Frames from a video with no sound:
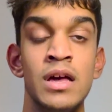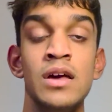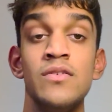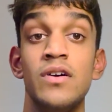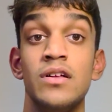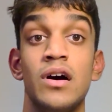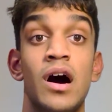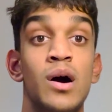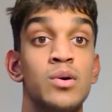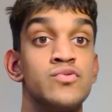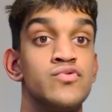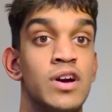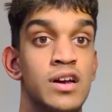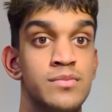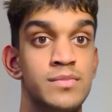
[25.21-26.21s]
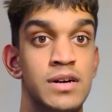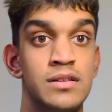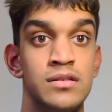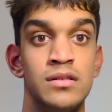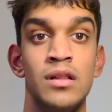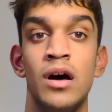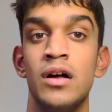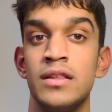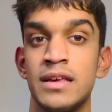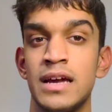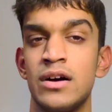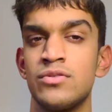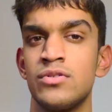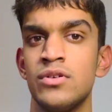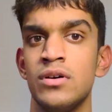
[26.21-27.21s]
then I would recommend learning how
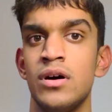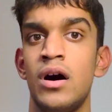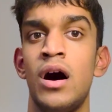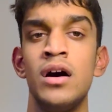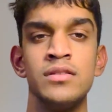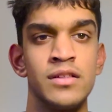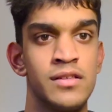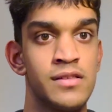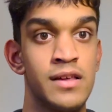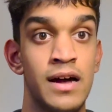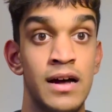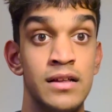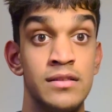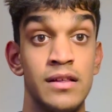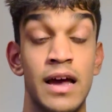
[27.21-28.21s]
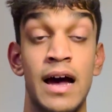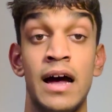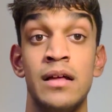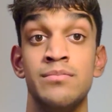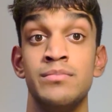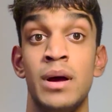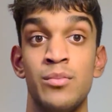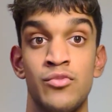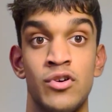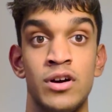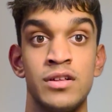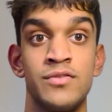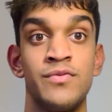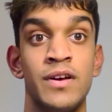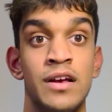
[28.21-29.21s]
to understand and memorize
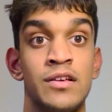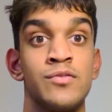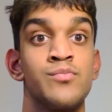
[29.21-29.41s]
things